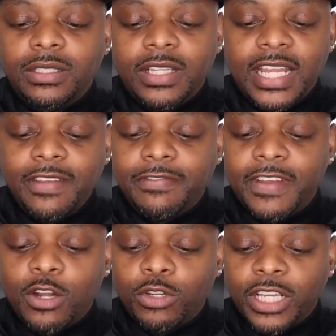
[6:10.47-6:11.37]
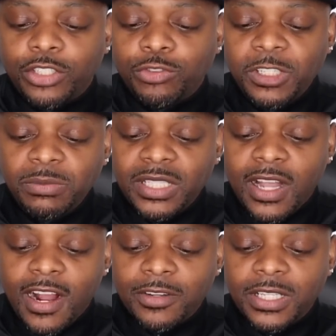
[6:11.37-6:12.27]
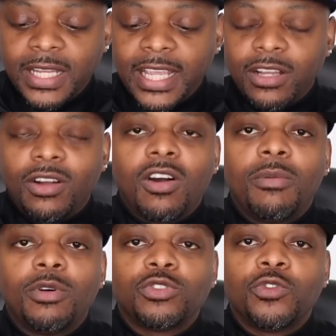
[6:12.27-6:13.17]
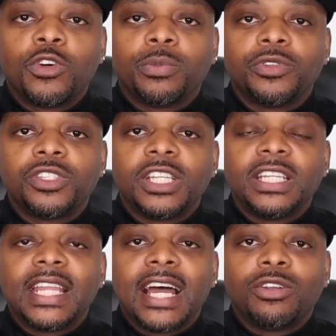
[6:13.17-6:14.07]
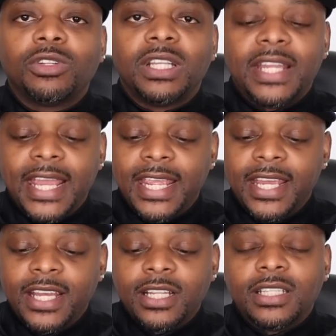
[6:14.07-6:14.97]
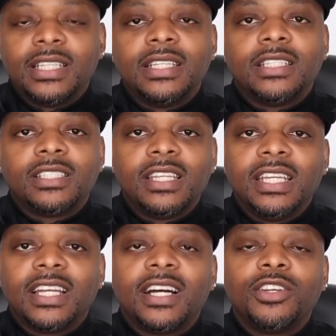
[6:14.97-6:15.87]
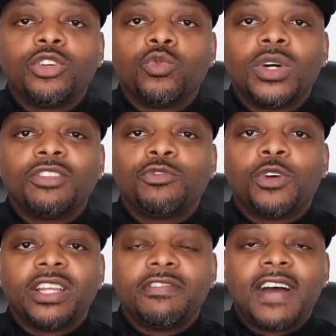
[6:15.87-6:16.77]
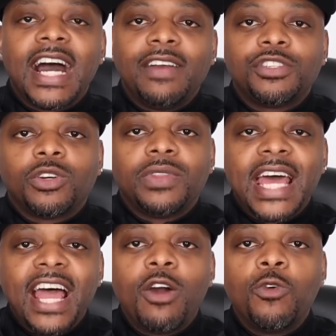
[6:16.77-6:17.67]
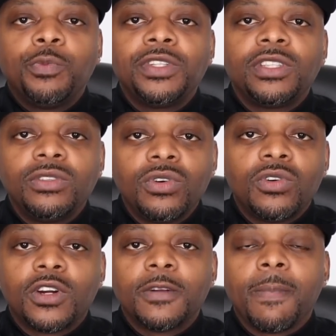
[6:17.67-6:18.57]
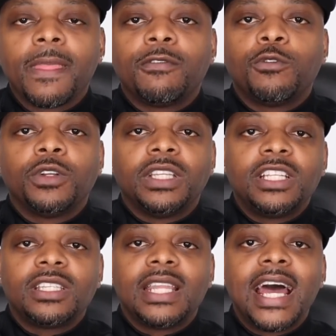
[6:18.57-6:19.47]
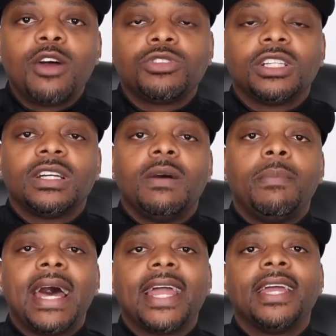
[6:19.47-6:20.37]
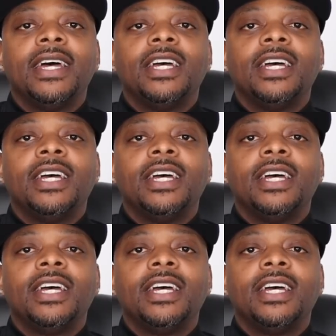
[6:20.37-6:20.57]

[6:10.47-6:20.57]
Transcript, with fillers: it fell extremely hard today almost four percent down on the day sitting under 145 so that opens the door for this now to come back